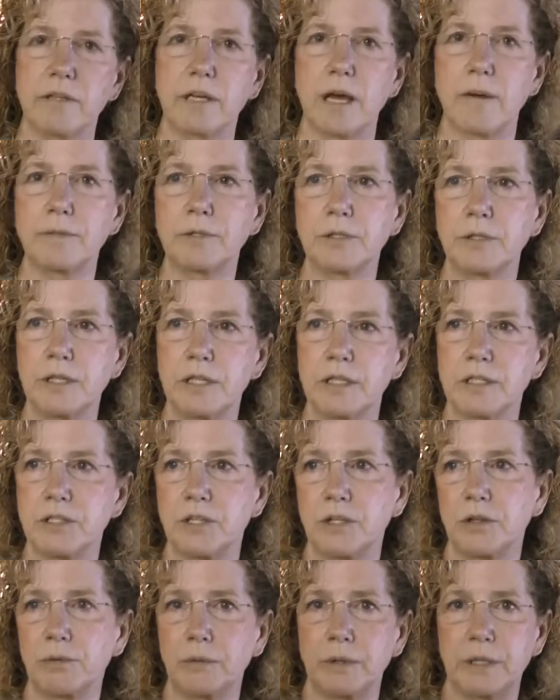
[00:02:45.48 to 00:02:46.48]
the opportunity to
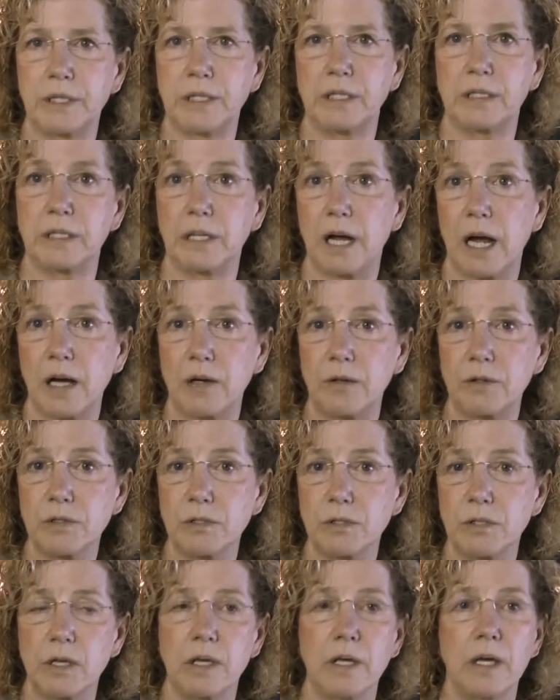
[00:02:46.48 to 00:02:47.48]
see 3D in their
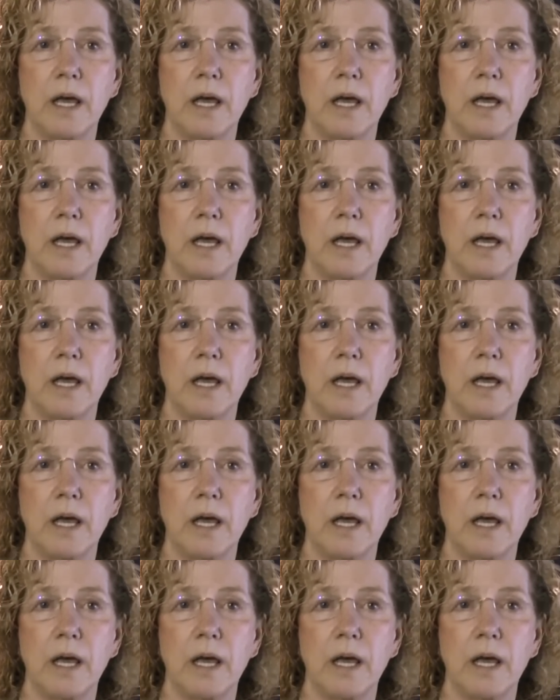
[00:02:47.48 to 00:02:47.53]
house